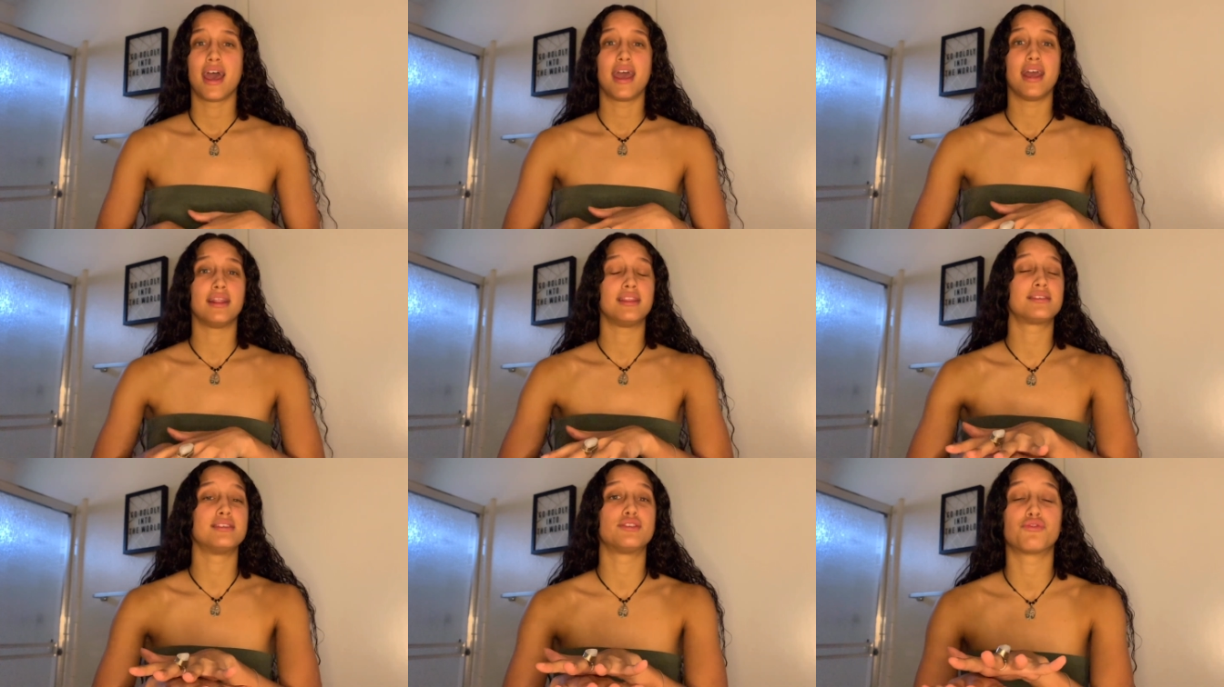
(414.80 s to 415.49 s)
it,
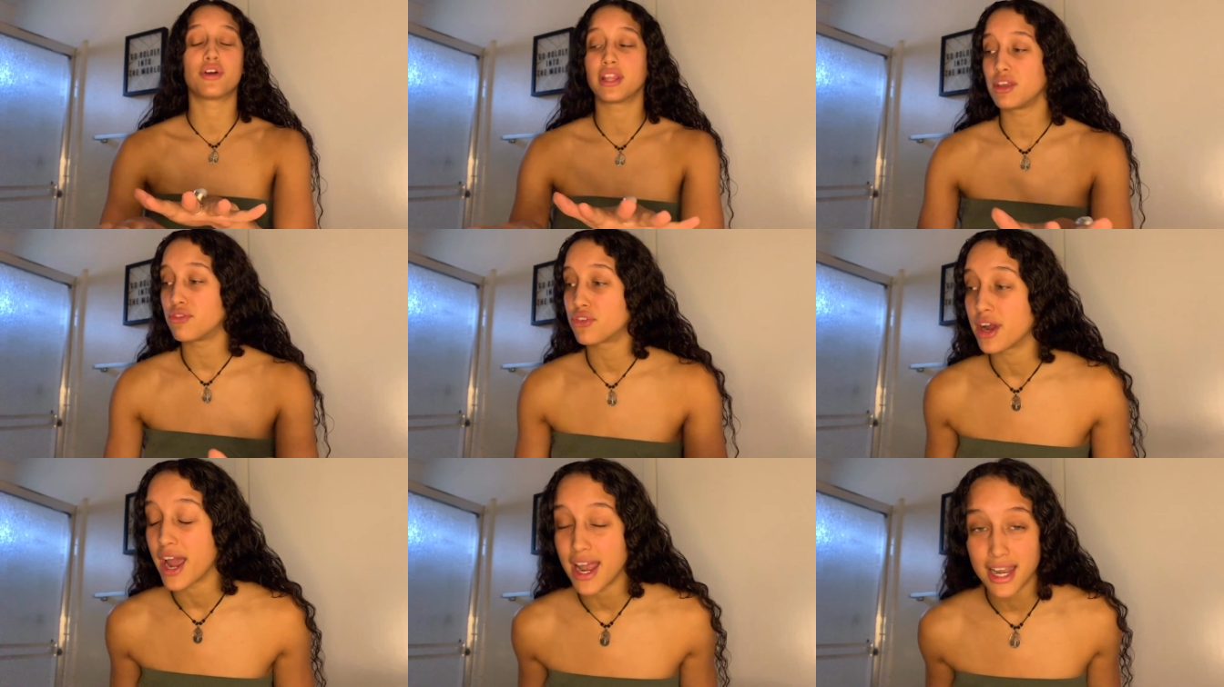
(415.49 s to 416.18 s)
this is friendly
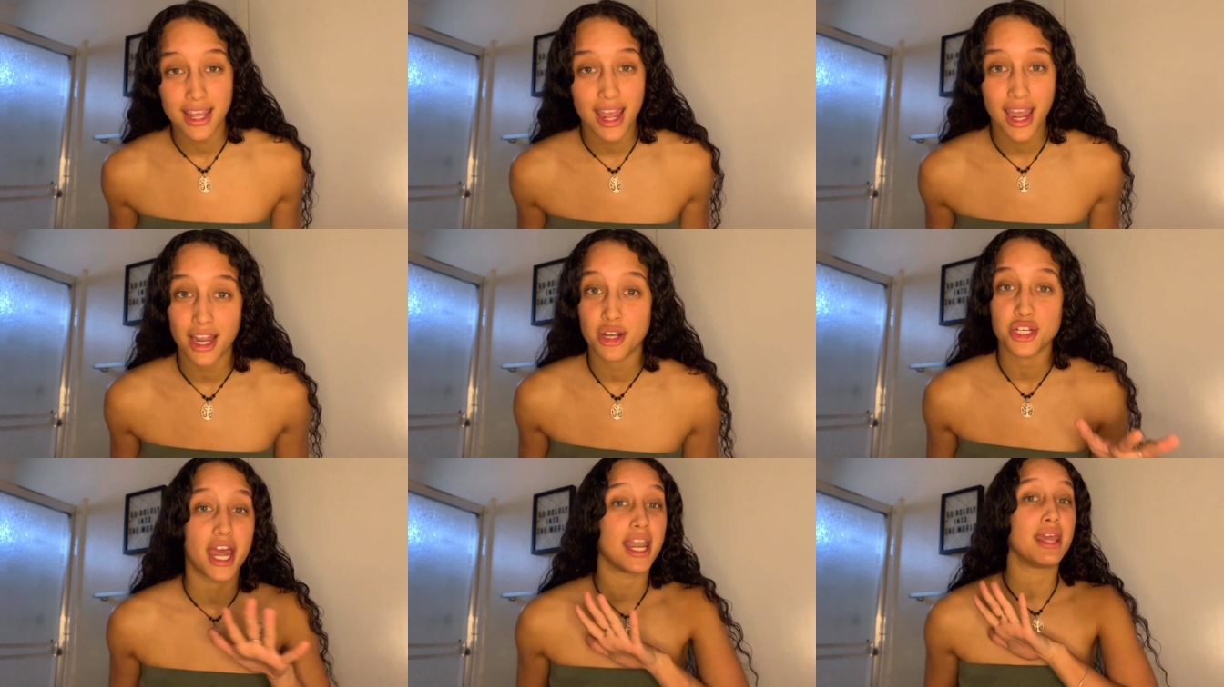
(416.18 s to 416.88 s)
for any
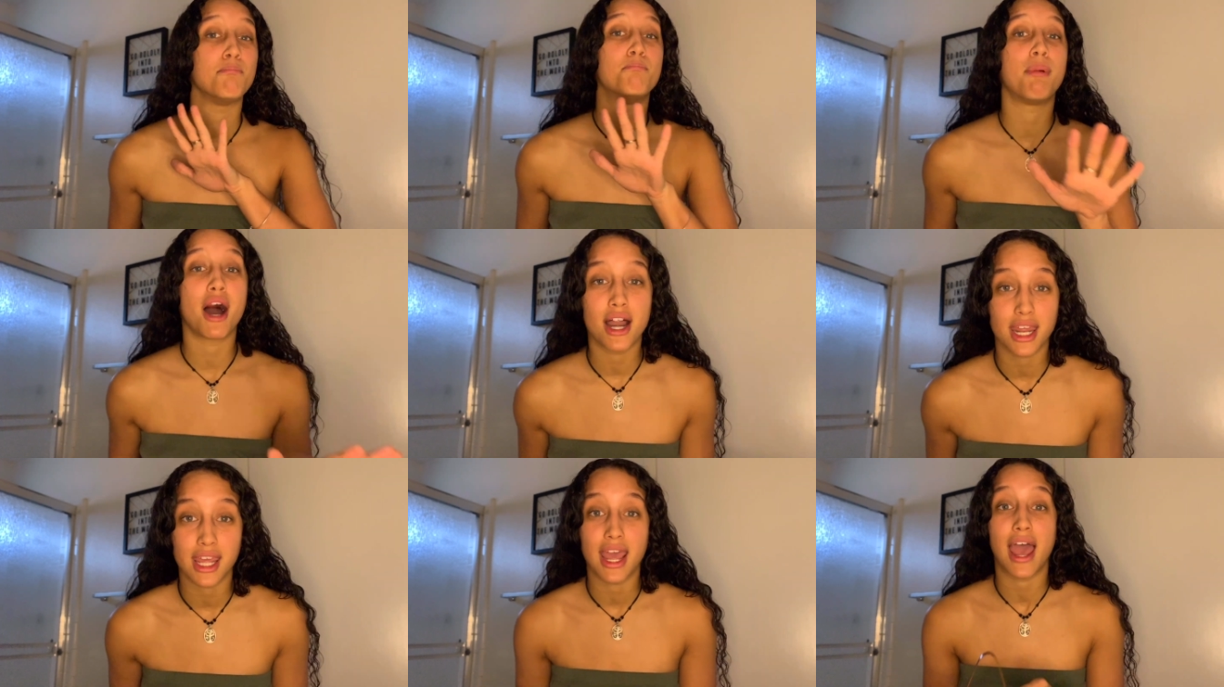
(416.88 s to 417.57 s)
age, any
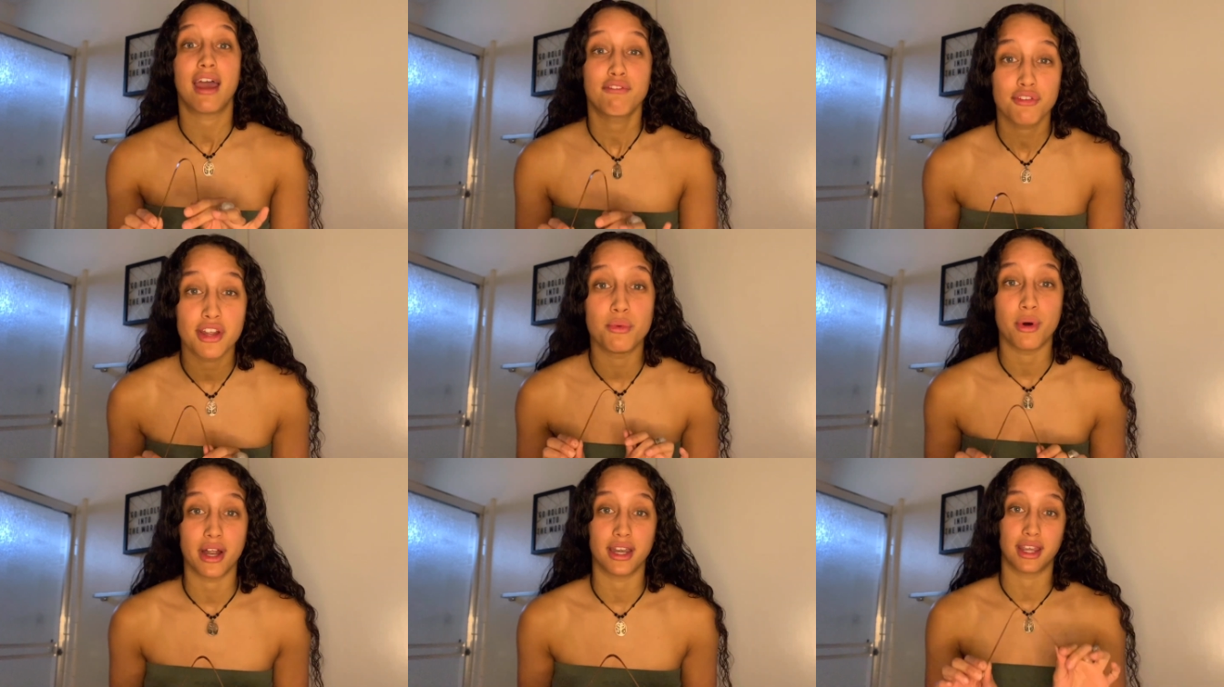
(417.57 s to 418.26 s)
body.
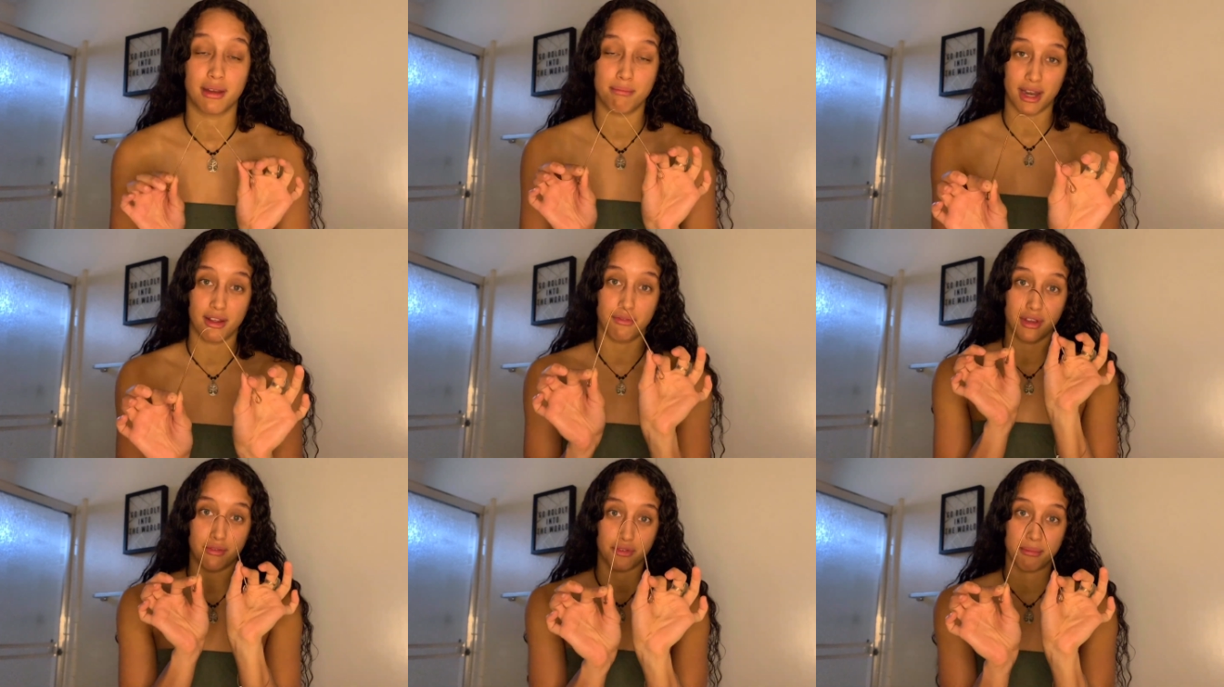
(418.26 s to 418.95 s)
Everyone can
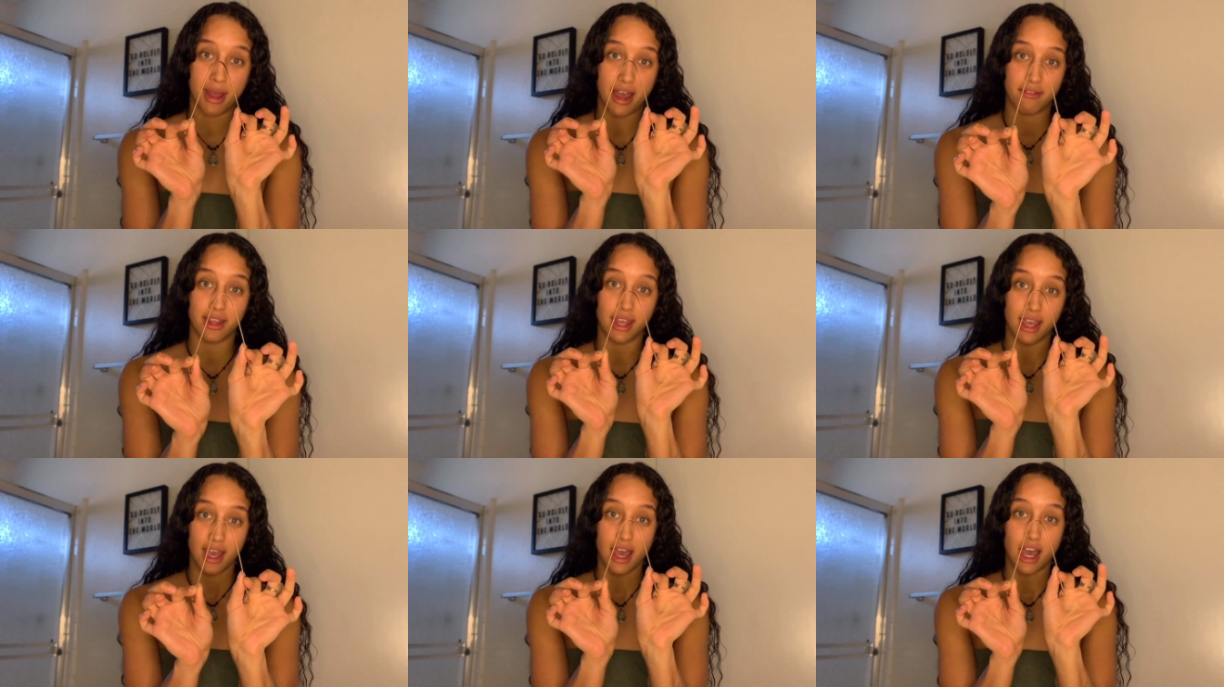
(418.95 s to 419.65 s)
benefit from
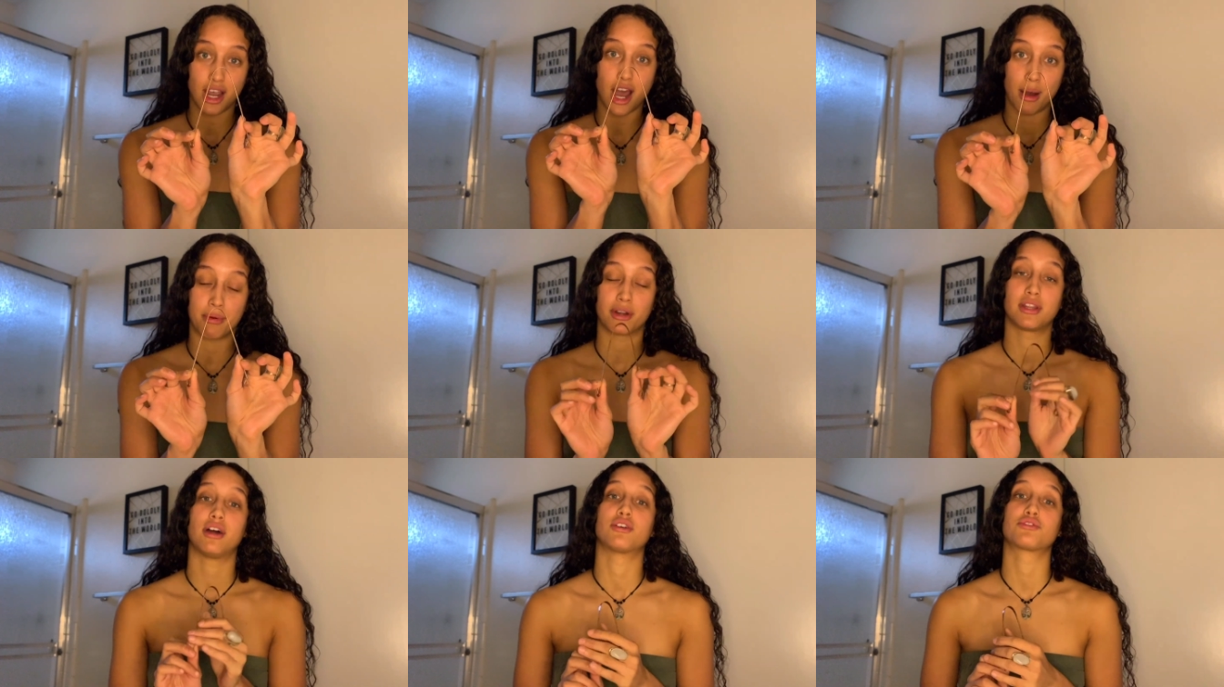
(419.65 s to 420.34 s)
having a copper
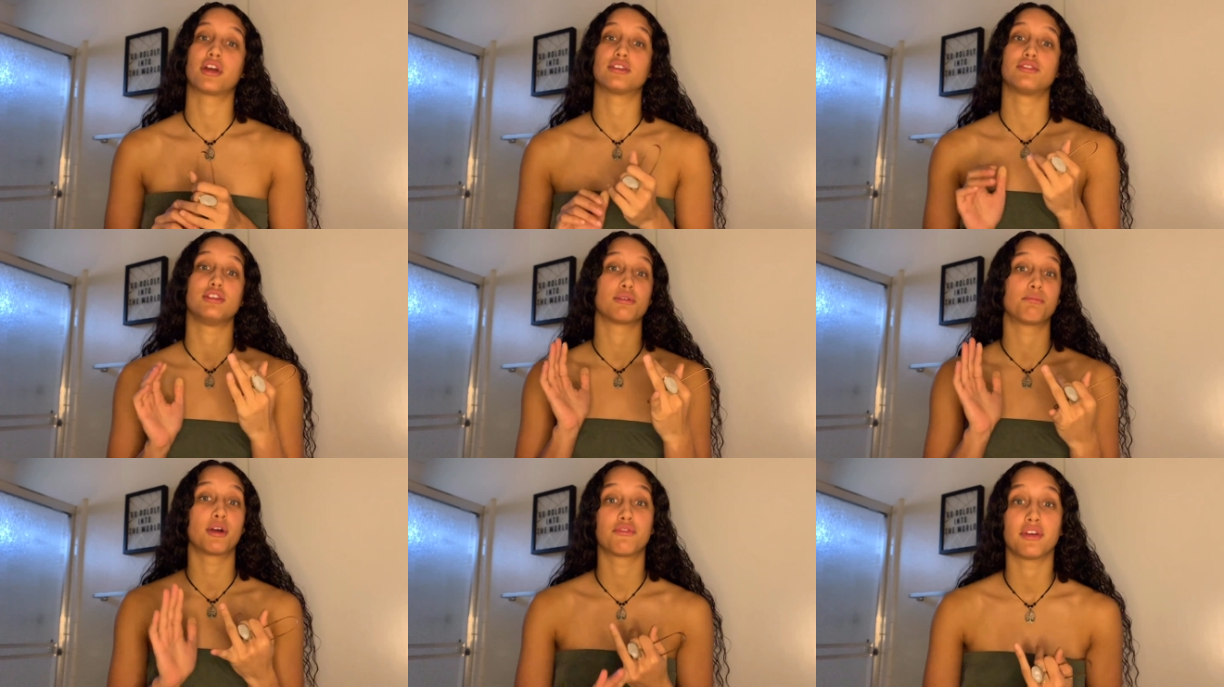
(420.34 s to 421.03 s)
tongue scrape. So these are
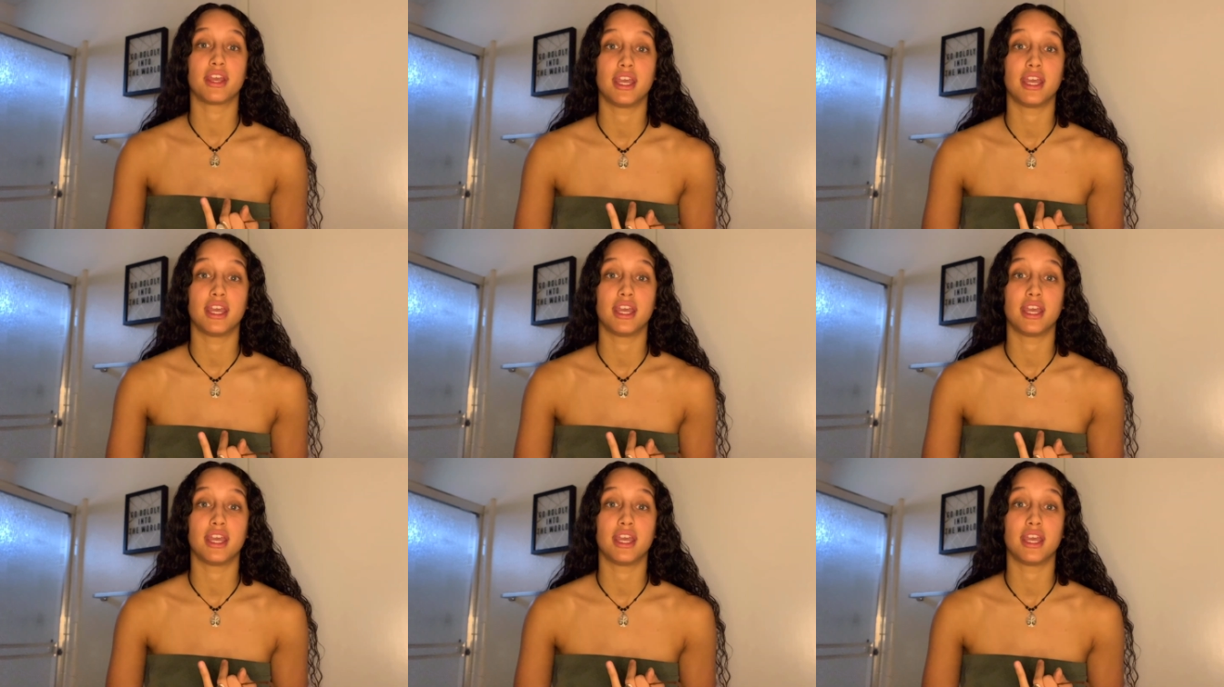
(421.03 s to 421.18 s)
perfect